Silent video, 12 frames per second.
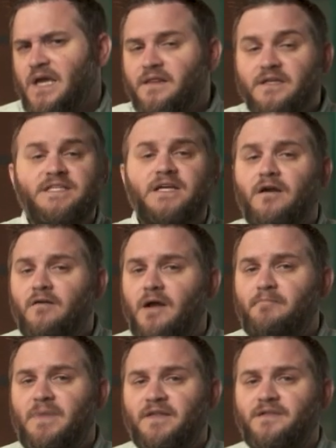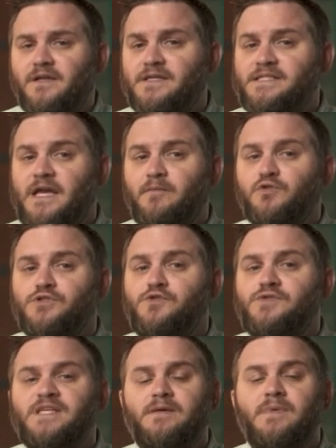The DRM method is able to
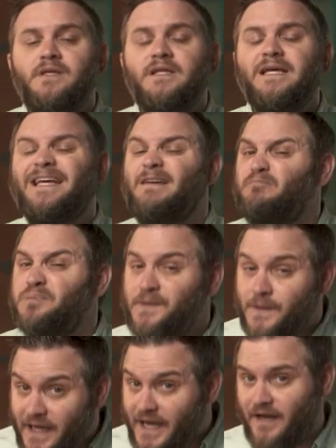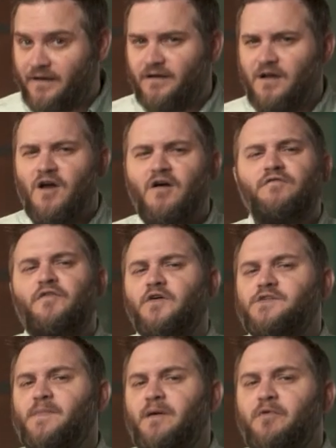seemingly implant
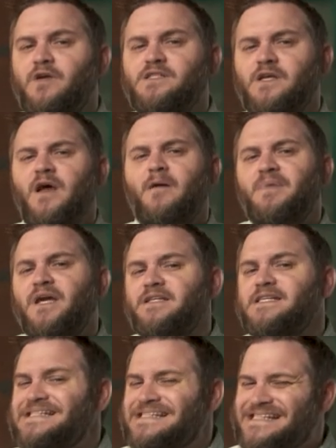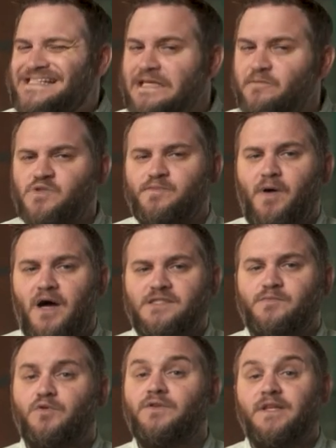false memories because it seems
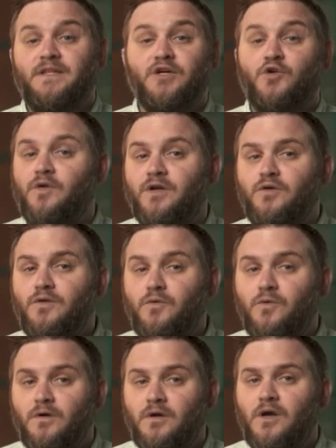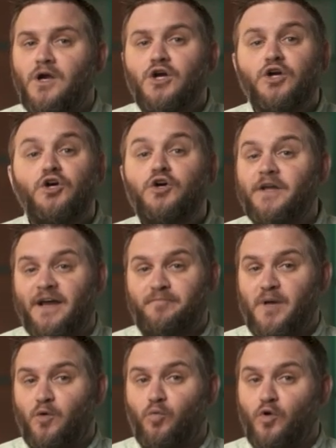possible that the critical lure could have
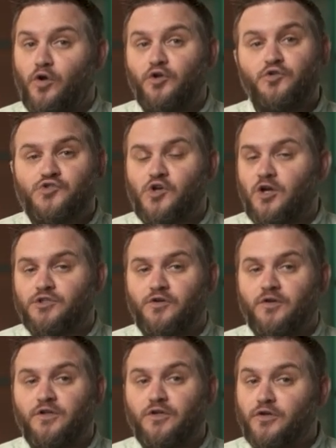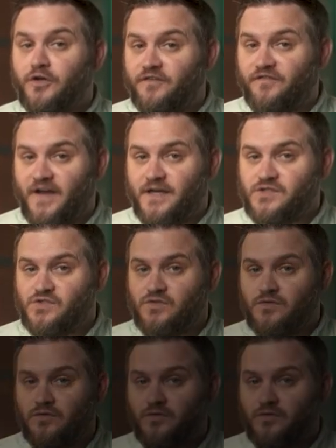been a word you saw during the learning phase.